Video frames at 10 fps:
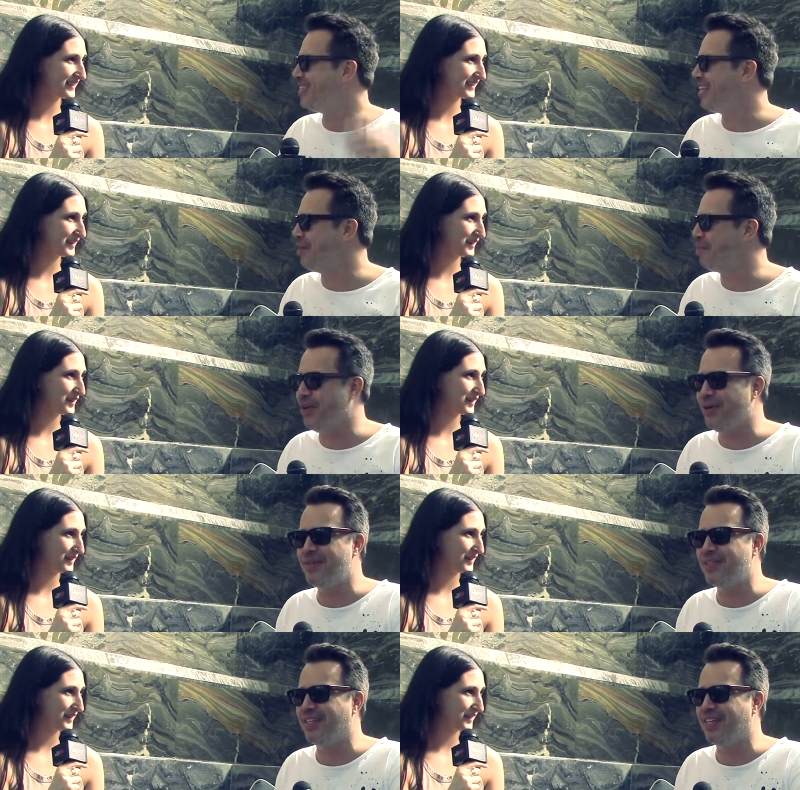Speaker 1: that I
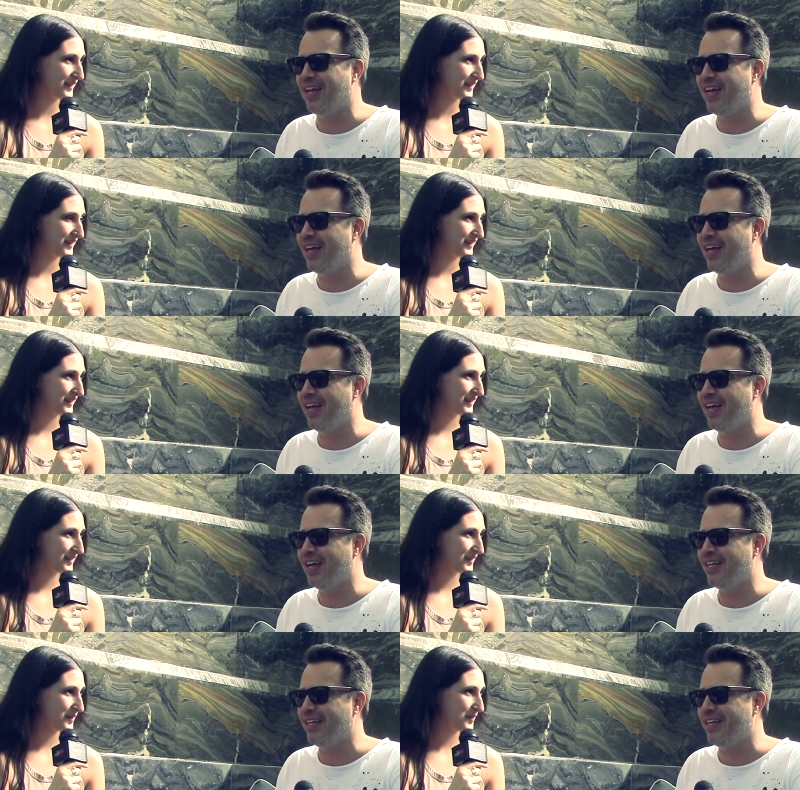produce, and uh,
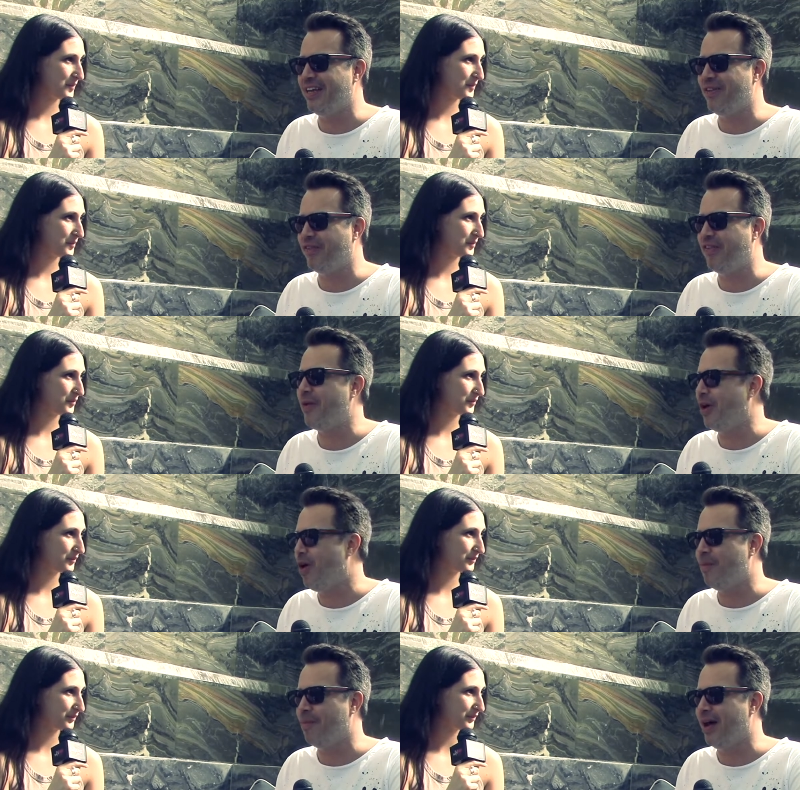uh, they, they're very
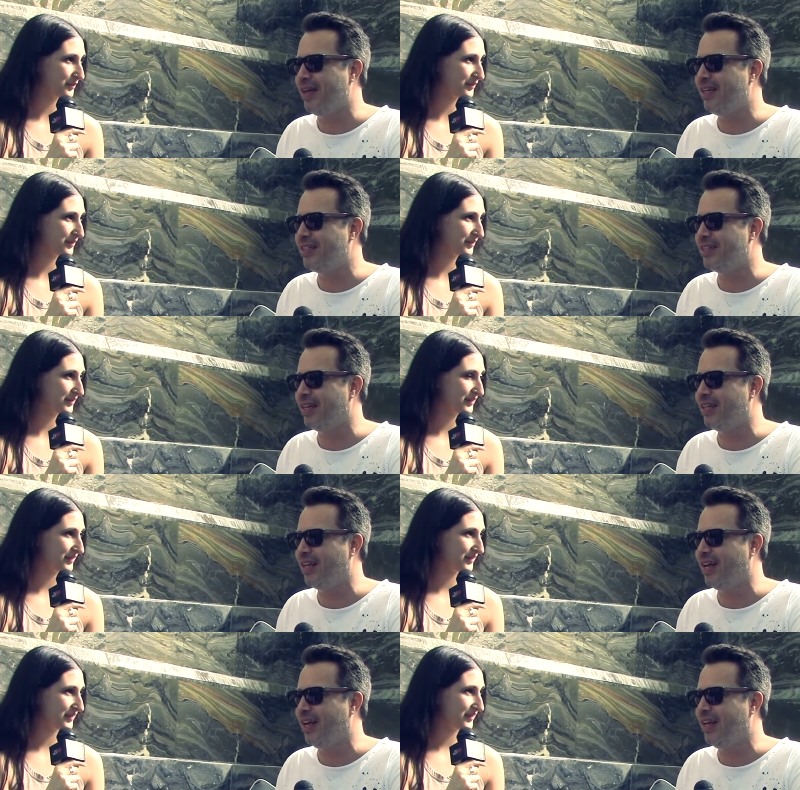open-minded, and
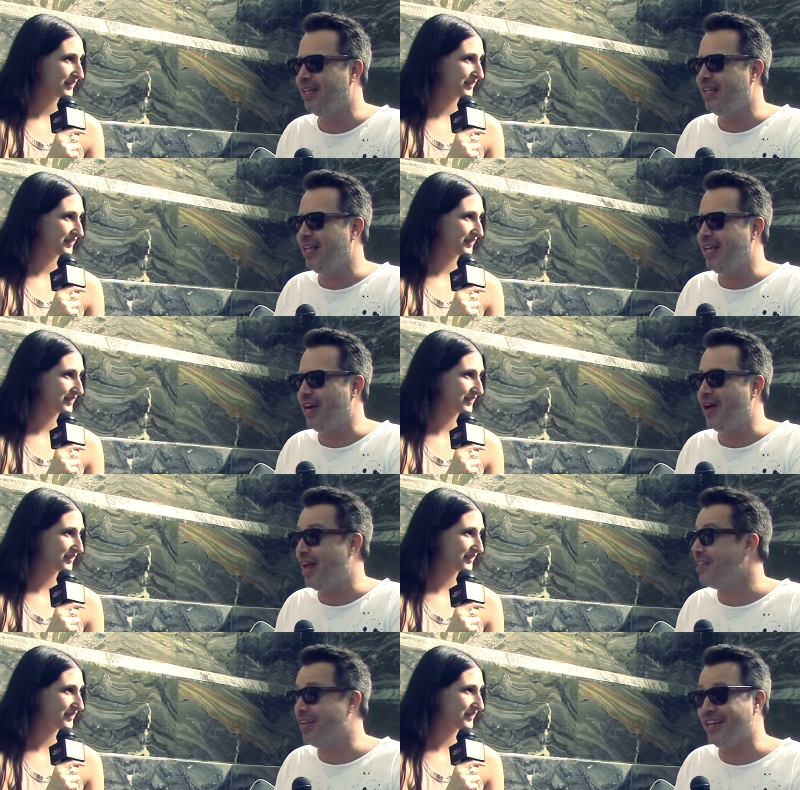uh, you know,
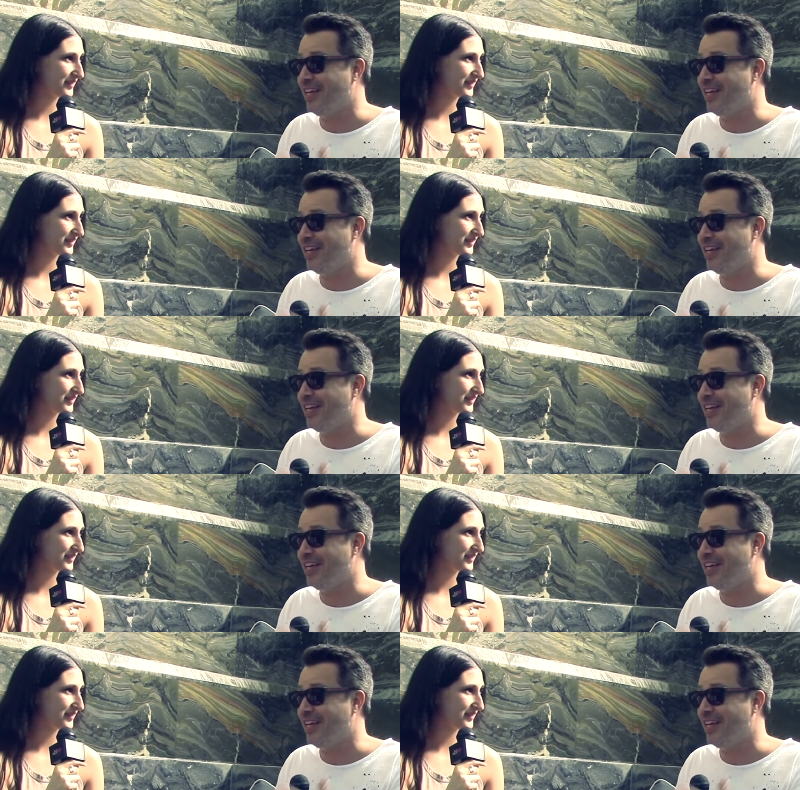and they